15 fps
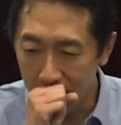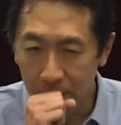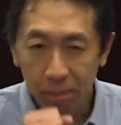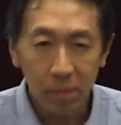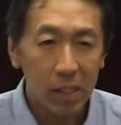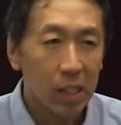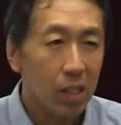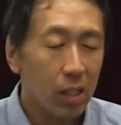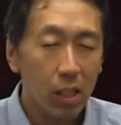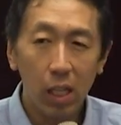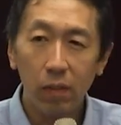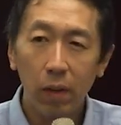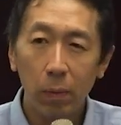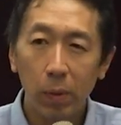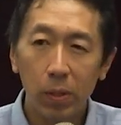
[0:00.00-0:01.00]

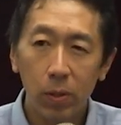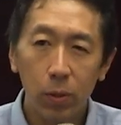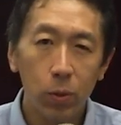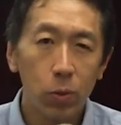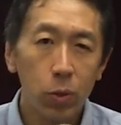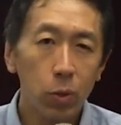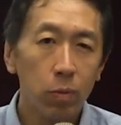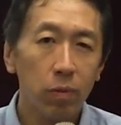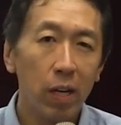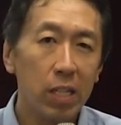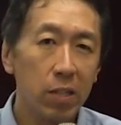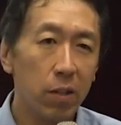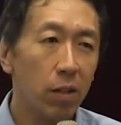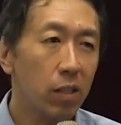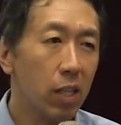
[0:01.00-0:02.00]
if I were to use
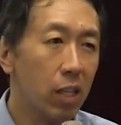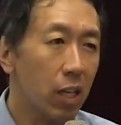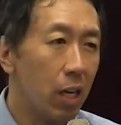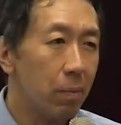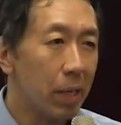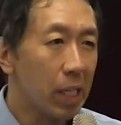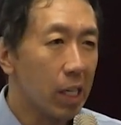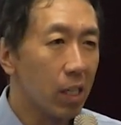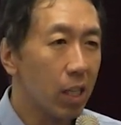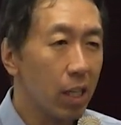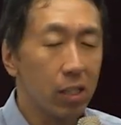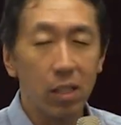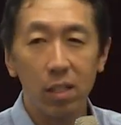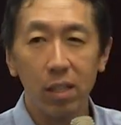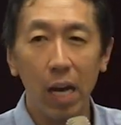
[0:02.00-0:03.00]
supervised learning, I may
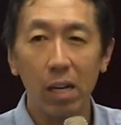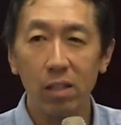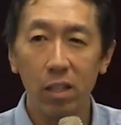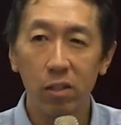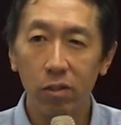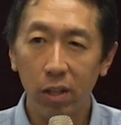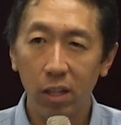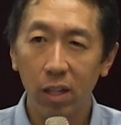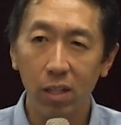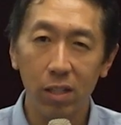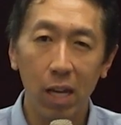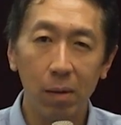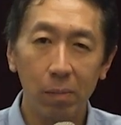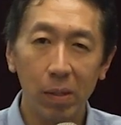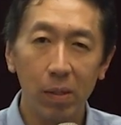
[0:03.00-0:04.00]
collect a thousand training
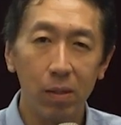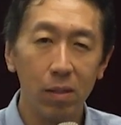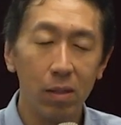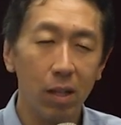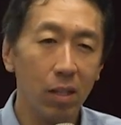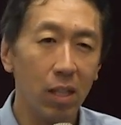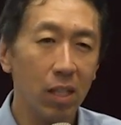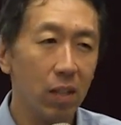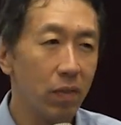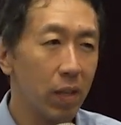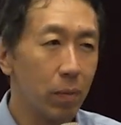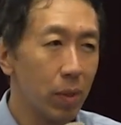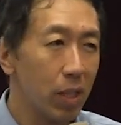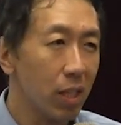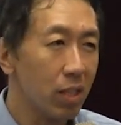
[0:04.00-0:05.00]
examples, and then if
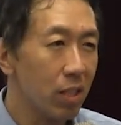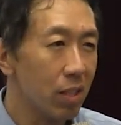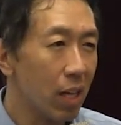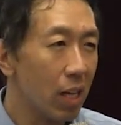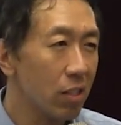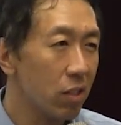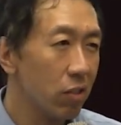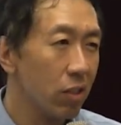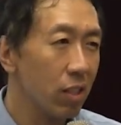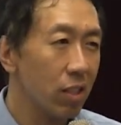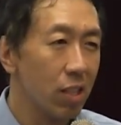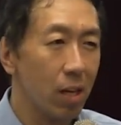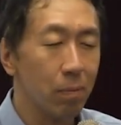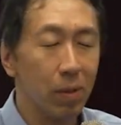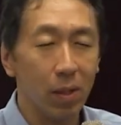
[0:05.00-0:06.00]
I'm collecting a thousand training
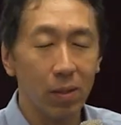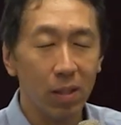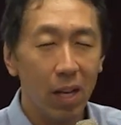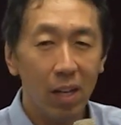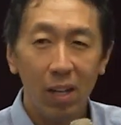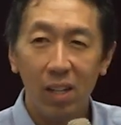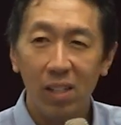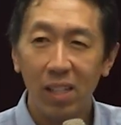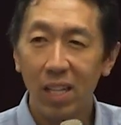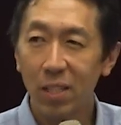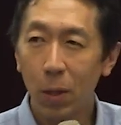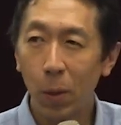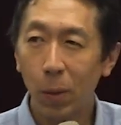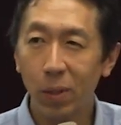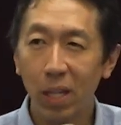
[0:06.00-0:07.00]
examples,
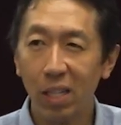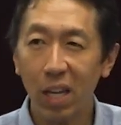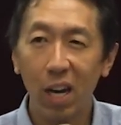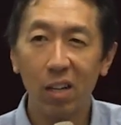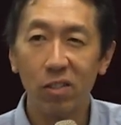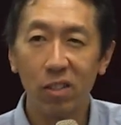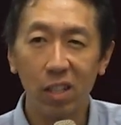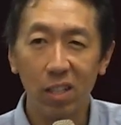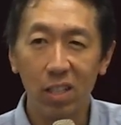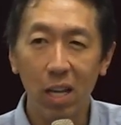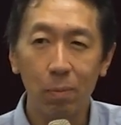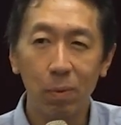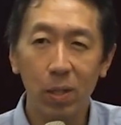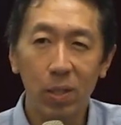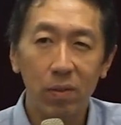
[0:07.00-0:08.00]
let's hold out a hundred
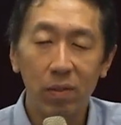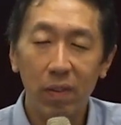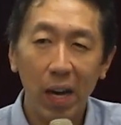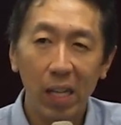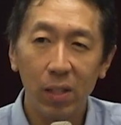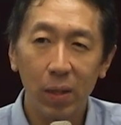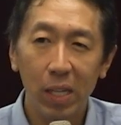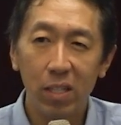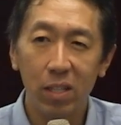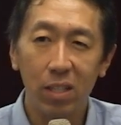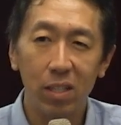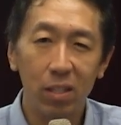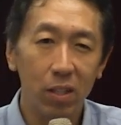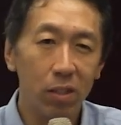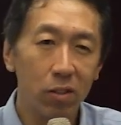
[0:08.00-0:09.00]
examples to
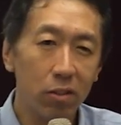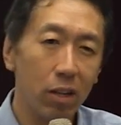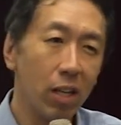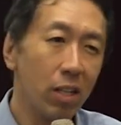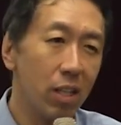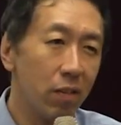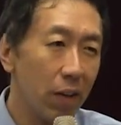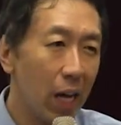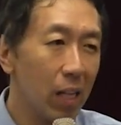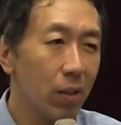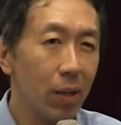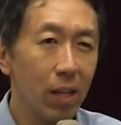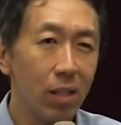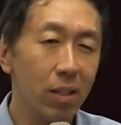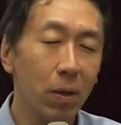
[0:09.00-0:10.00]
evaluations. You train,
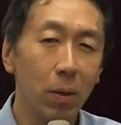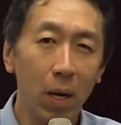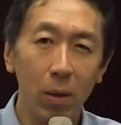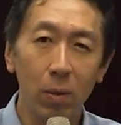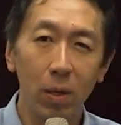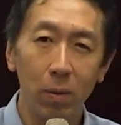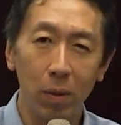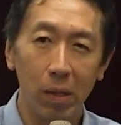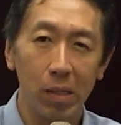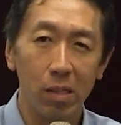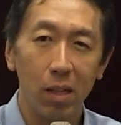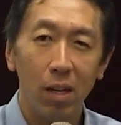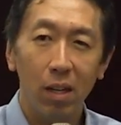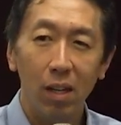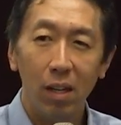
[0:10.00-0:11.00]
evaluate, know how it
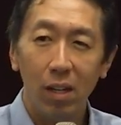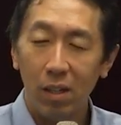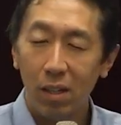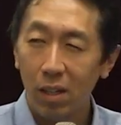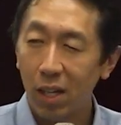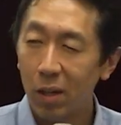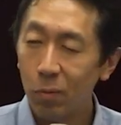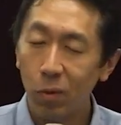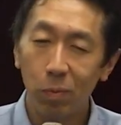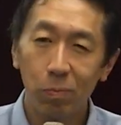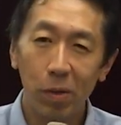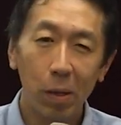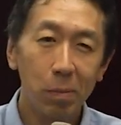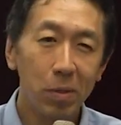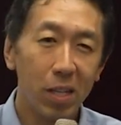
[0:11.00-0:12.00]
works. Um, with
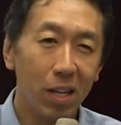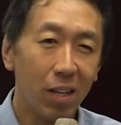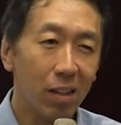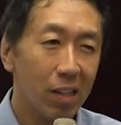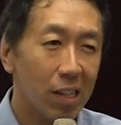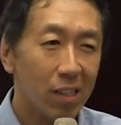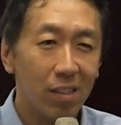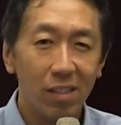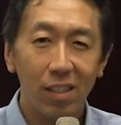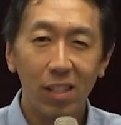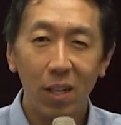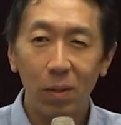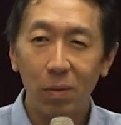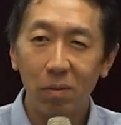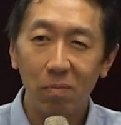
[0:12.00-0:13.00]
prompting, you
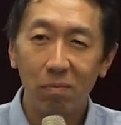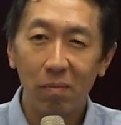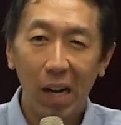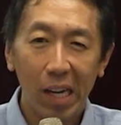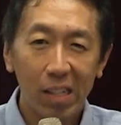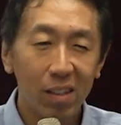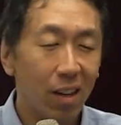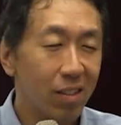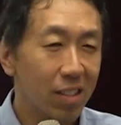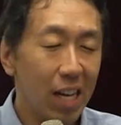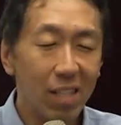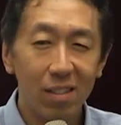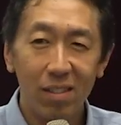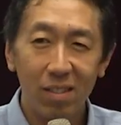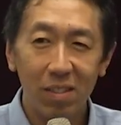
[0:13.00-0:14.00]
know, I got
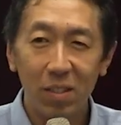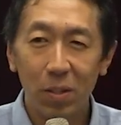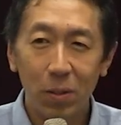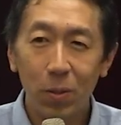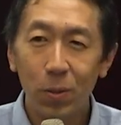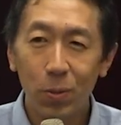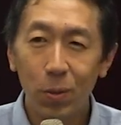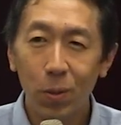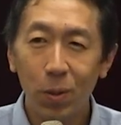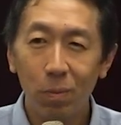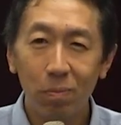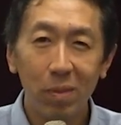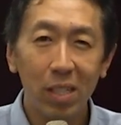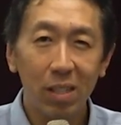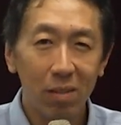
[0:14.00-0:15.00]
that. You, you
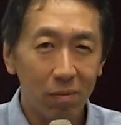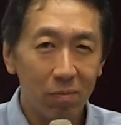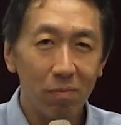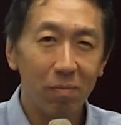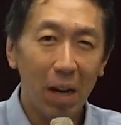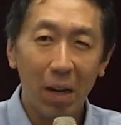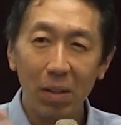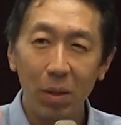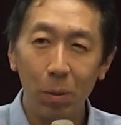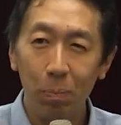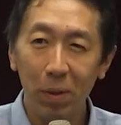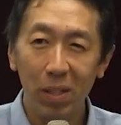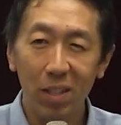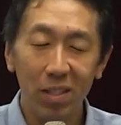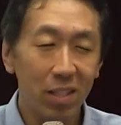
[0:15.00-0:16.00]
sold me how I
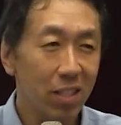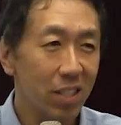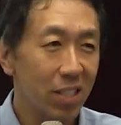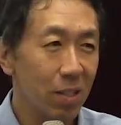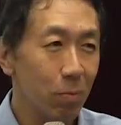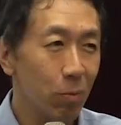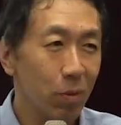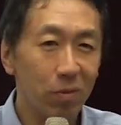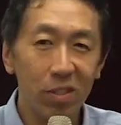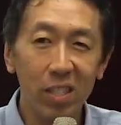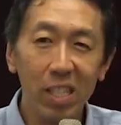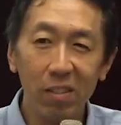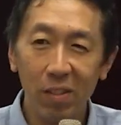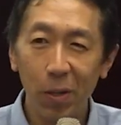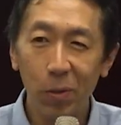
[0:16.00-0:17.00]
would build a system with
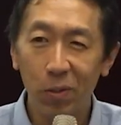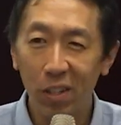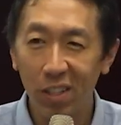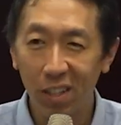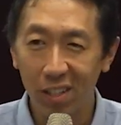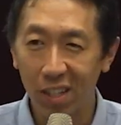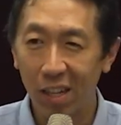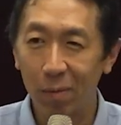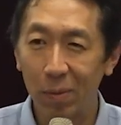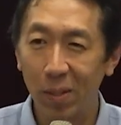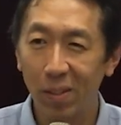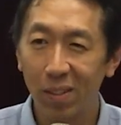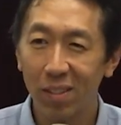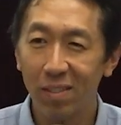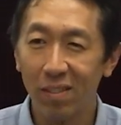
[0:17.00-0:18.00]
zero training
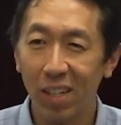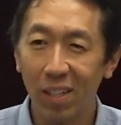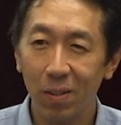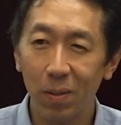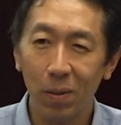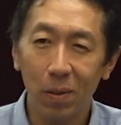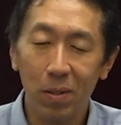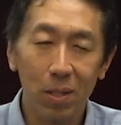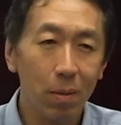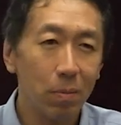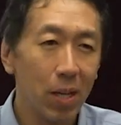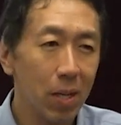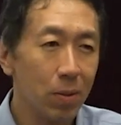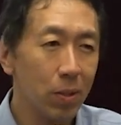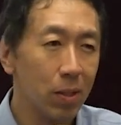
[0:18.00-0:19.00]
examples, right? Or, or
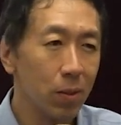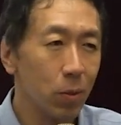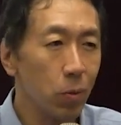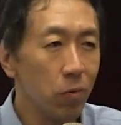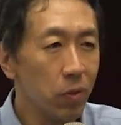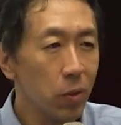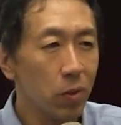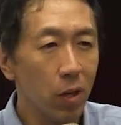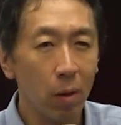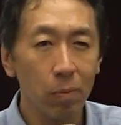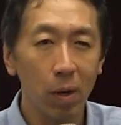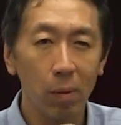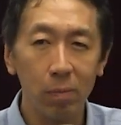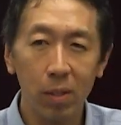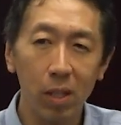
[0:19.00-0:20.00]
sometimes you could do a few shot
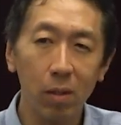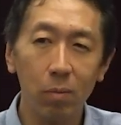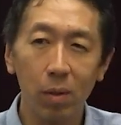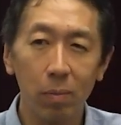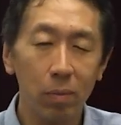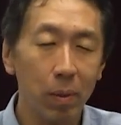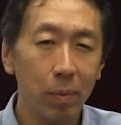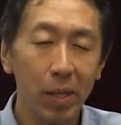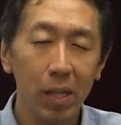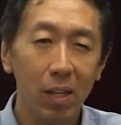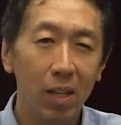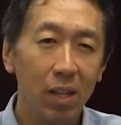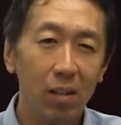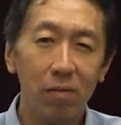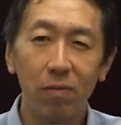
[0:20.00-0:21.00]
prompting with maybe
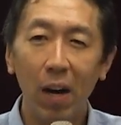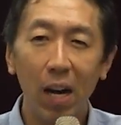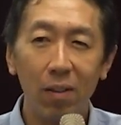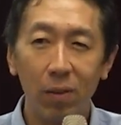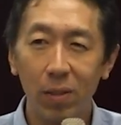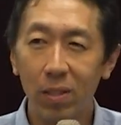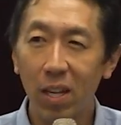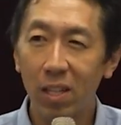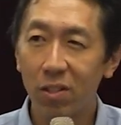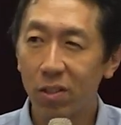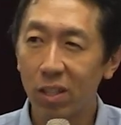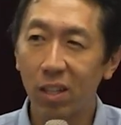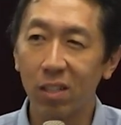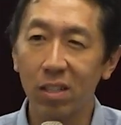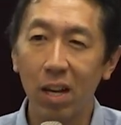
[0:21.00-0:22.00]
five or 10
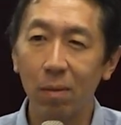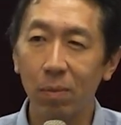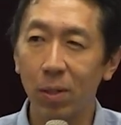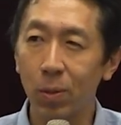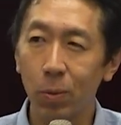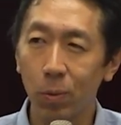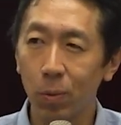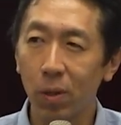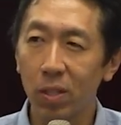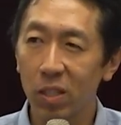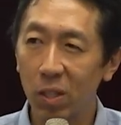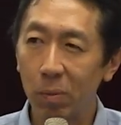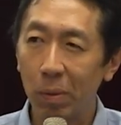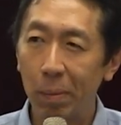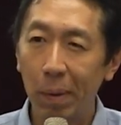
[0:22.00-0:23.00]
training examples, which works
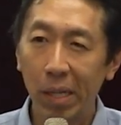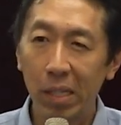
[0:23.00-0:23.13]
a little bit